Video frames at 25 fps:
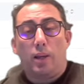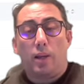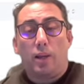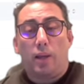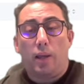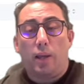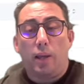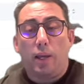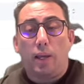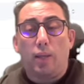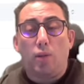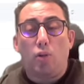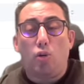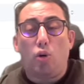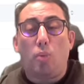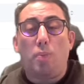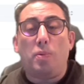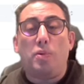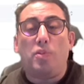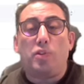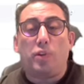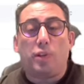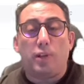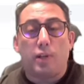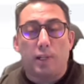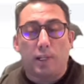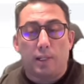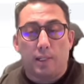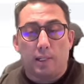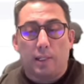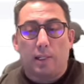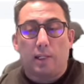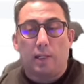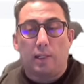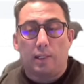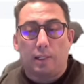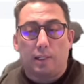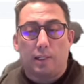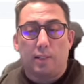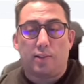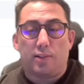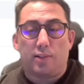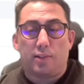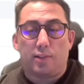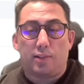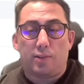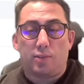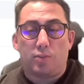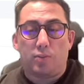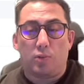in copy trading anal
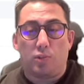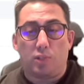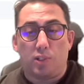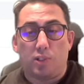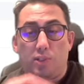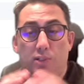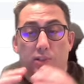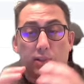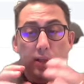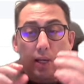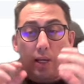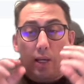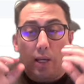analysis which is